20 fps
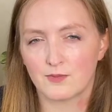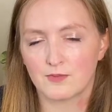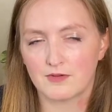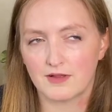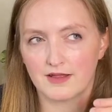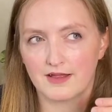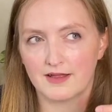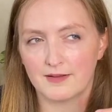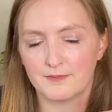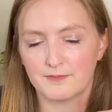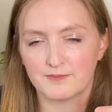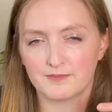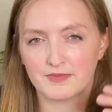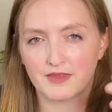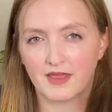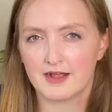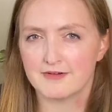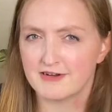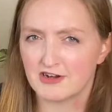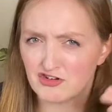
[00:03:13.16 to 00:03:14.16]

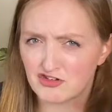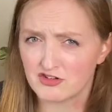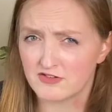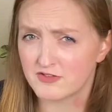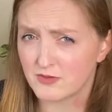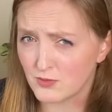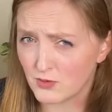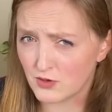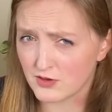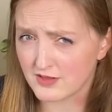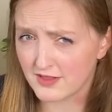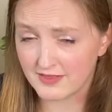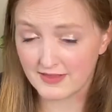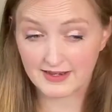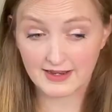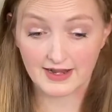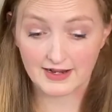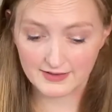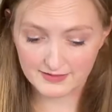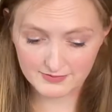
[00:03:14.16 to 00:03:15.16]
aeration of the water
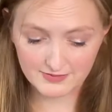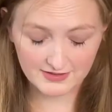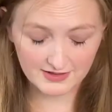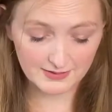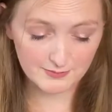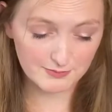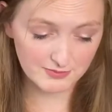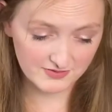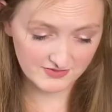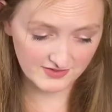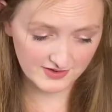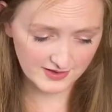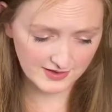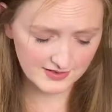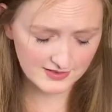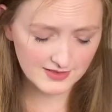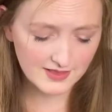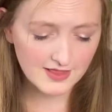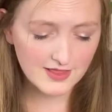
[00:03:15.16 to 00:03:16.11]
that it prefers.